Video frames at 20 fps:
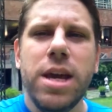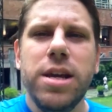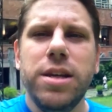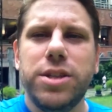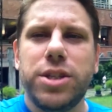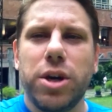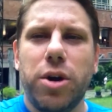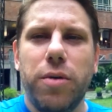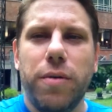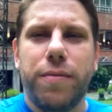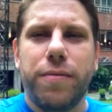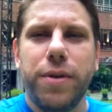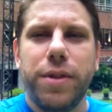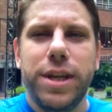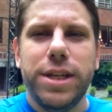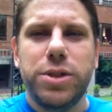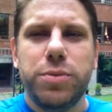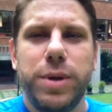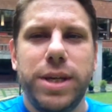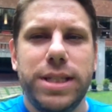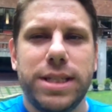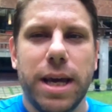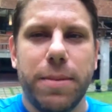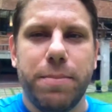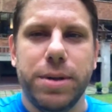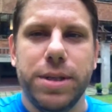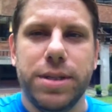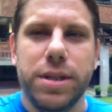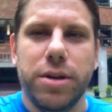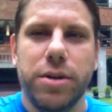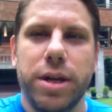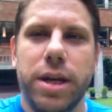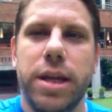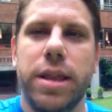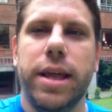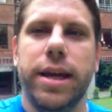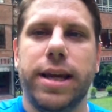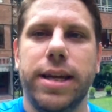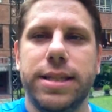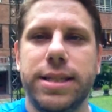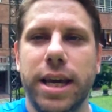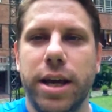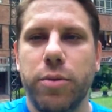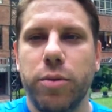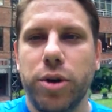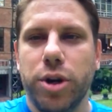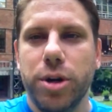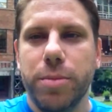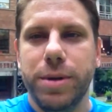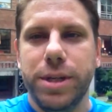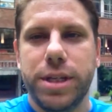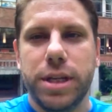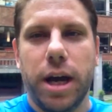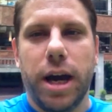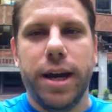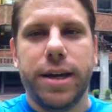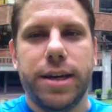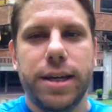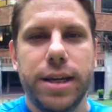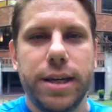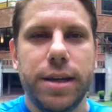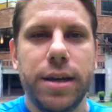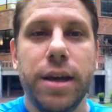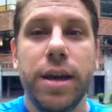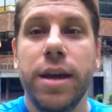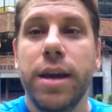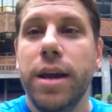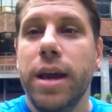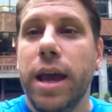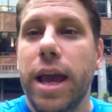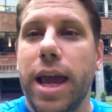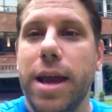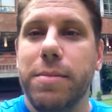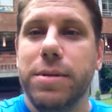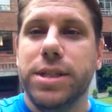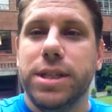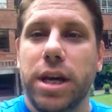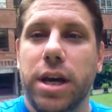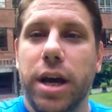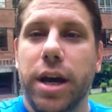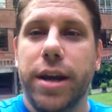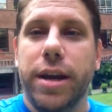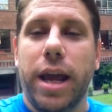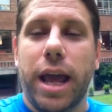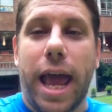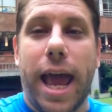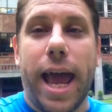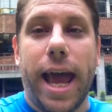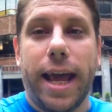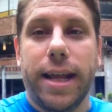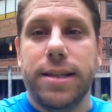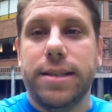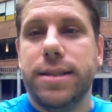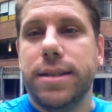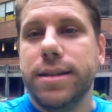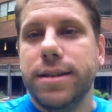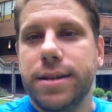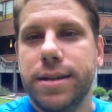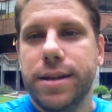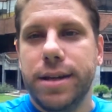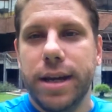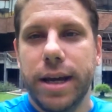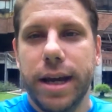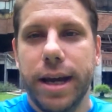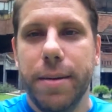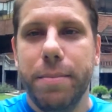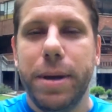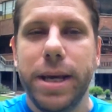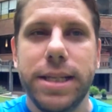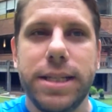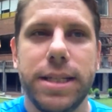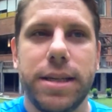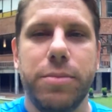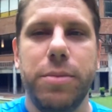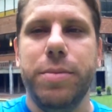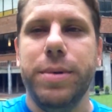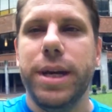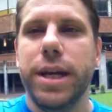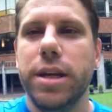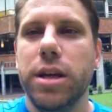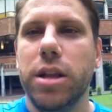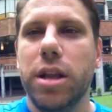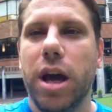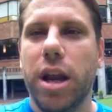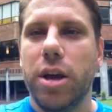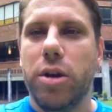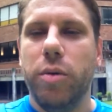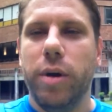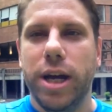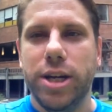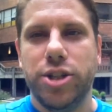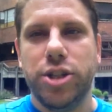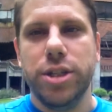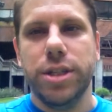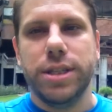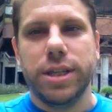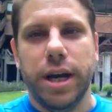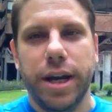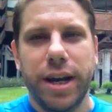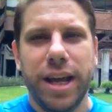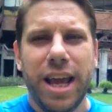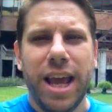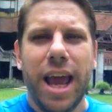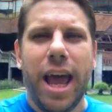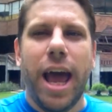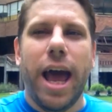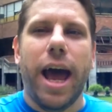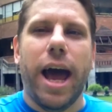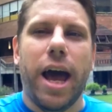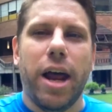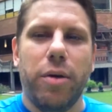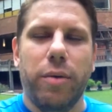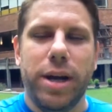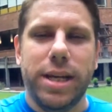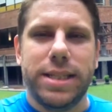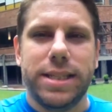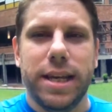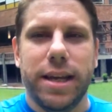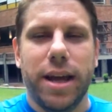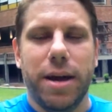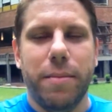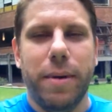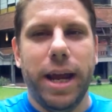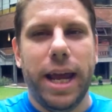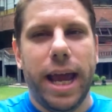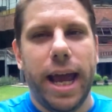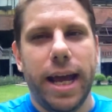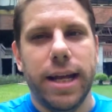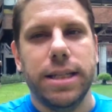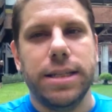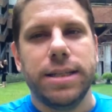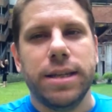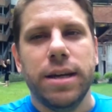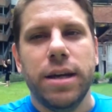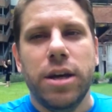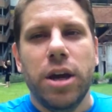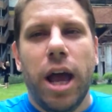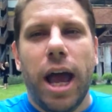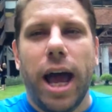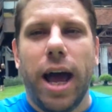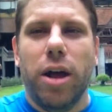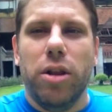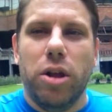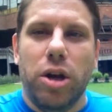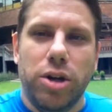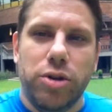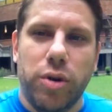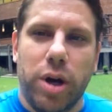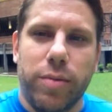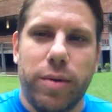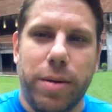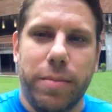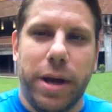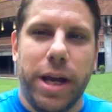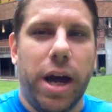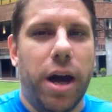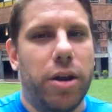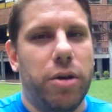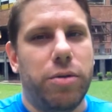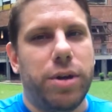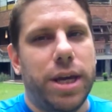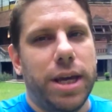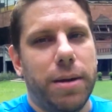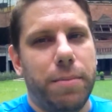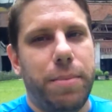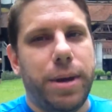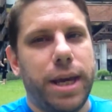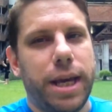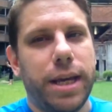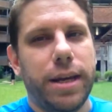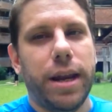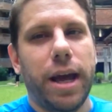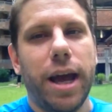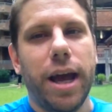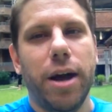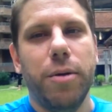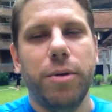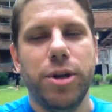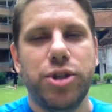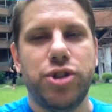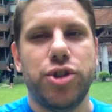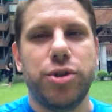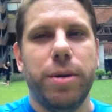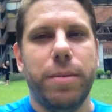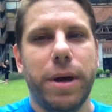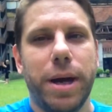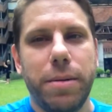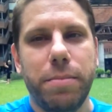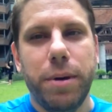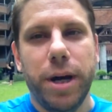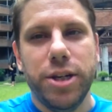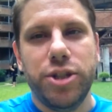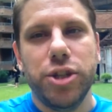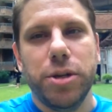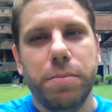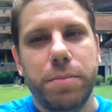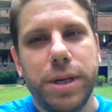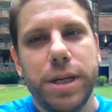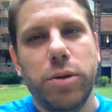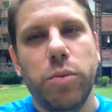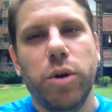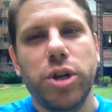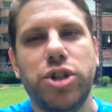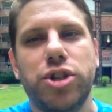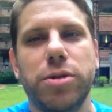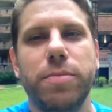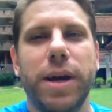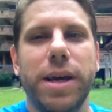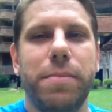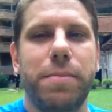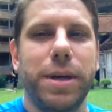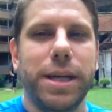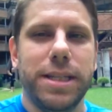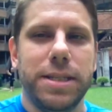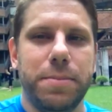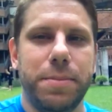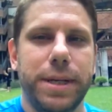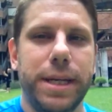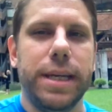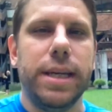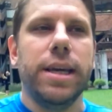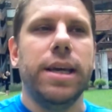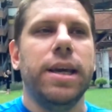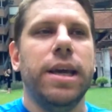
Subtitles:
So for this week's episode, like I said, we're going to be talking Amazon ads. Basically, we've been getting a lot of questions on how do I set up my ads? How long do I run my auto campaign? How much should my budget be? What should my bids be?